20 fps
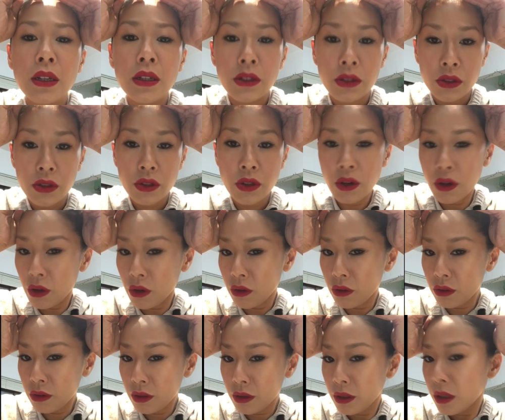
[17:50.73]

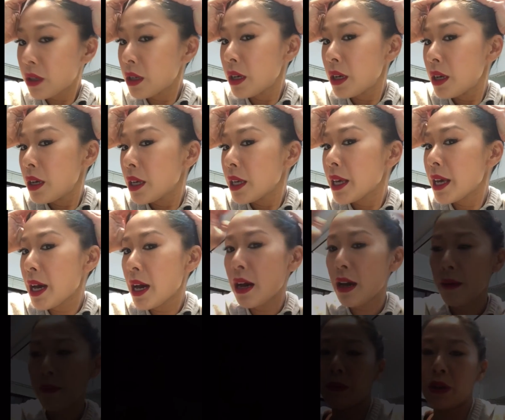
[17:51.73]
So
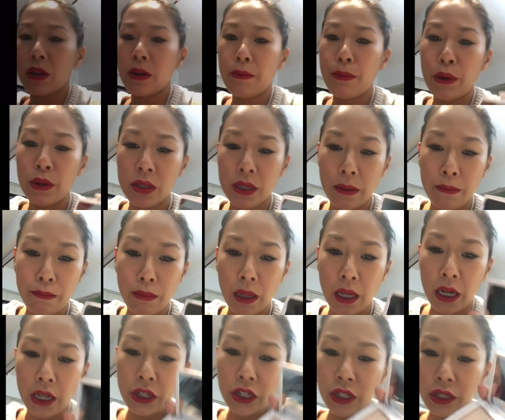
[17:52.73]
yeah, I'm gonna put some
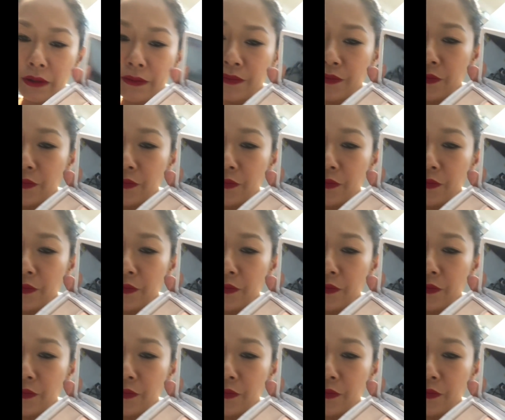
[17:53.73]
blush.